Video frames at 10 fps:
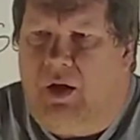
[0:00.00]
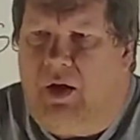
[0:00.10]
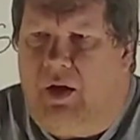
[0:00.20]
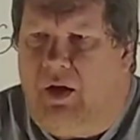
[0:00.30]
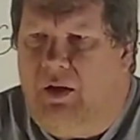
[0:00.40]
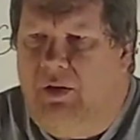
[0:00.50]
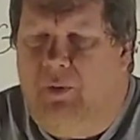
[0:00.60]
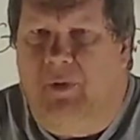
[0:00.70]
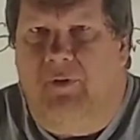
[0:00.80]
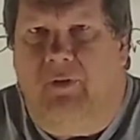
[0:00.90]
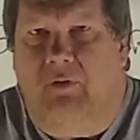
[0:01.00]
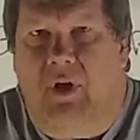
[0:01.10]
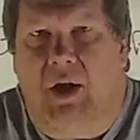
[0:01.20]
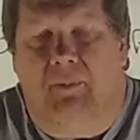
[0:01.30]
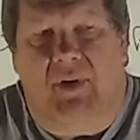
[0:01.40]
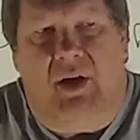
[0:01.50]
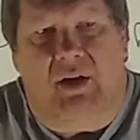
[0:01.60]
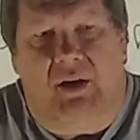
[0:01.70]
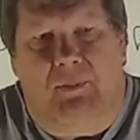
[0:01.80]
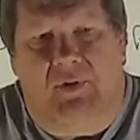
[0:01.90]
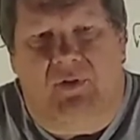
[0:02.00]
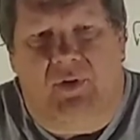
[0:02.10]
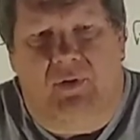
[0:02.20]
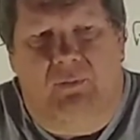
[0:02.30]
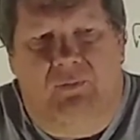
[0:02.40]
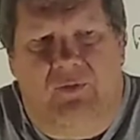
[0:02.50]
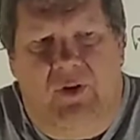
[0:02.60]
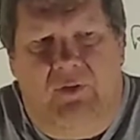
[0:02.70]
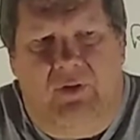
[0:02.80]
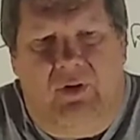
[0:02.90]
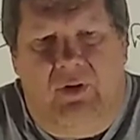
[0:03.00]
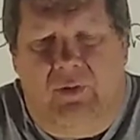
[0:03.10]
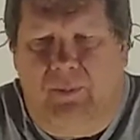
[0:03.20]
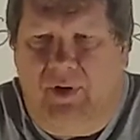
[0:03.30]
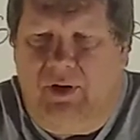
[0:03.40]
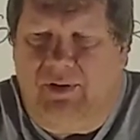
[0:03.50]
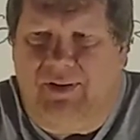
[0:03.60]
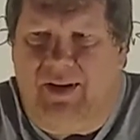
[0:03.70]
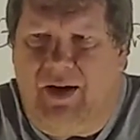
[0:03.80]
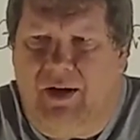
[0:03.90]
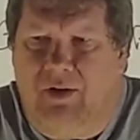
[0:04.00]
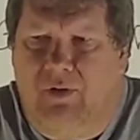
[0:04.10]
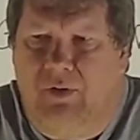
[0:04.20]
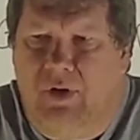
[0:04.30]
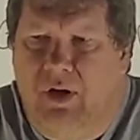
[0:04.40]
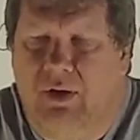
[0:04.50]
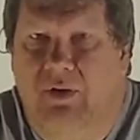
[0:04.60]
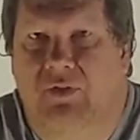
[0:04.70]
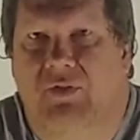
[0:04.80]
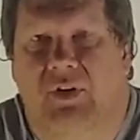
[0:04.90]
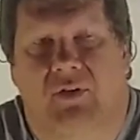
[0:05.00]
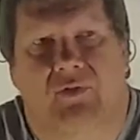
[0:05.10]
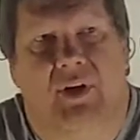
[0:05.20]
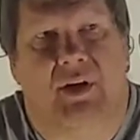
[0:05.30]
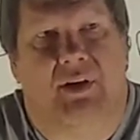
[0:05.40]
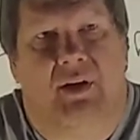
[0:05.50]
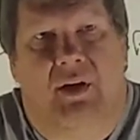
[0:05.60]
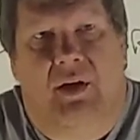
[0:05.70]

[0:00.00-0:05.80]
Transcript: A little bit of a grab bag episode. I'm feeling a little bit down this evening.